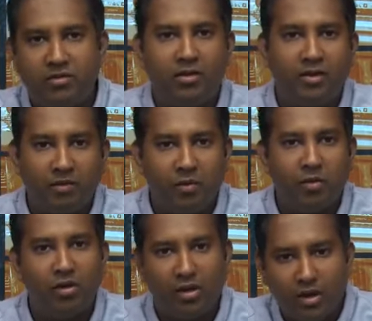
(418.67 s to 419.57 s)
and then we
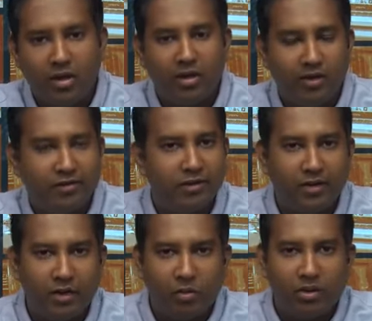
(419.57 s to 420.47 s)
would
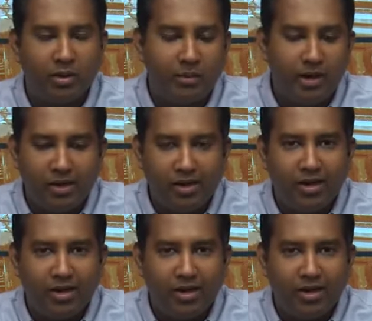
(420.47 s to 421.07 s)
discuss like what that meant.